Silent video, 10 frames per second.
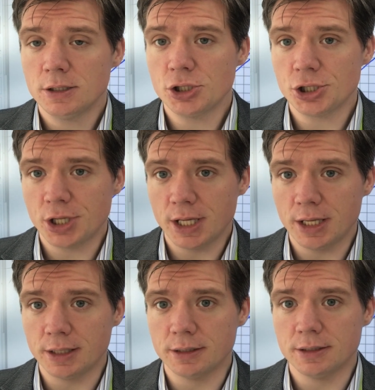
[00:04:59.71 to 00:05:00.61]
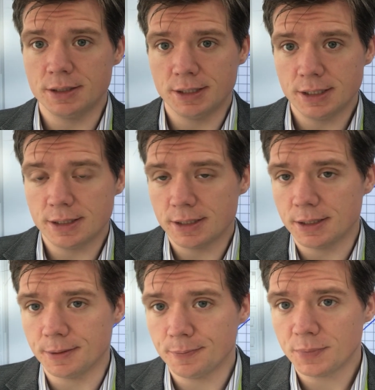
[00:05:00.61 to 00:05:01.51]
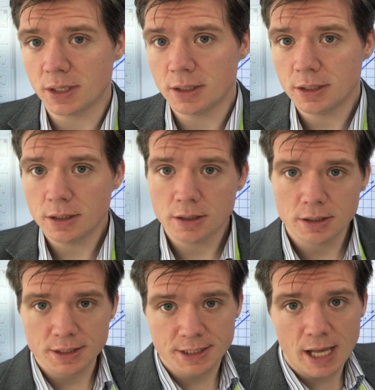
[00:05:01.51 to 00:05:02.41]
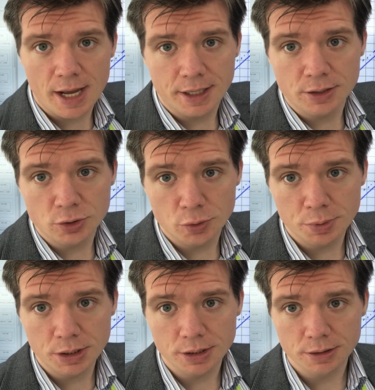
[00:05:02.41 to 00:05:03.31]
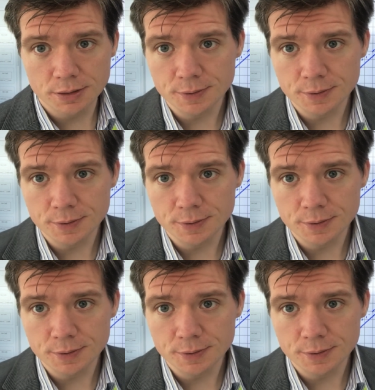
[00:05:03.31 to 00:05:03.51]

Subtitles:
stehen, sitzen, sein, to be,